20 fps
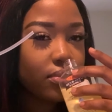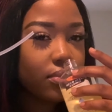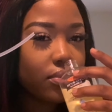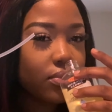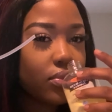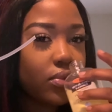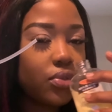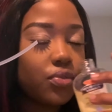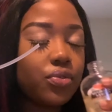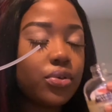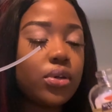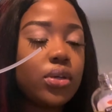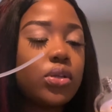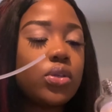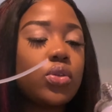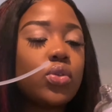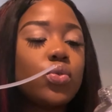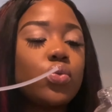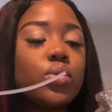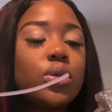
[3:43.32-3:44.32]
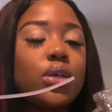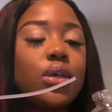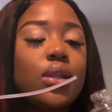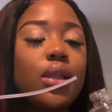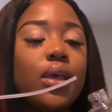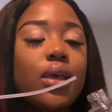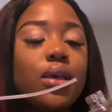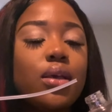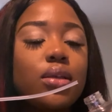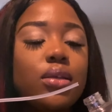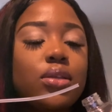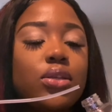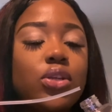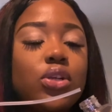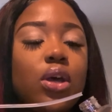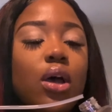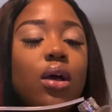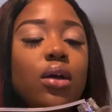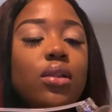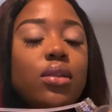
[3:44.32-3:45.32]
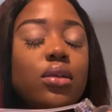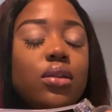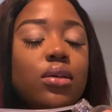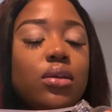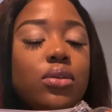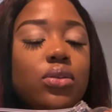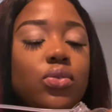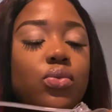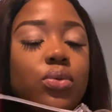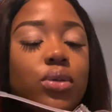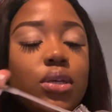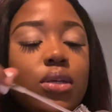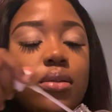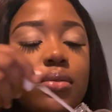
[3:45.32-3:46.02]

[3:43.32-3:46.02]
It's very sweet, like chocolatey sweet.